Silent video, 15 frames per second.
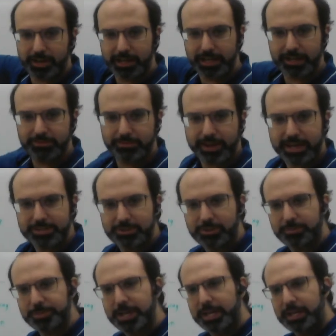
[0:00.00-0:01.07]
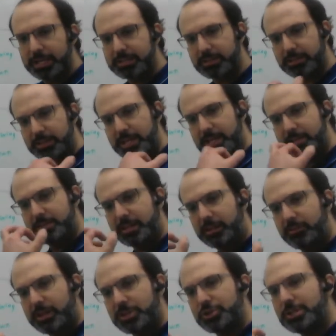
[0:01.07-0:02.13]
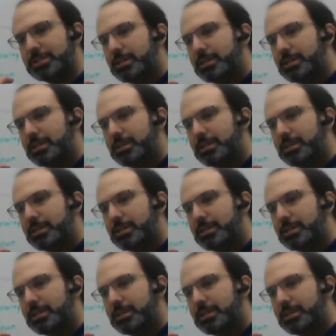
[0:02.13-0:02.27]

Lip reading: I get faster. It's like the acceleration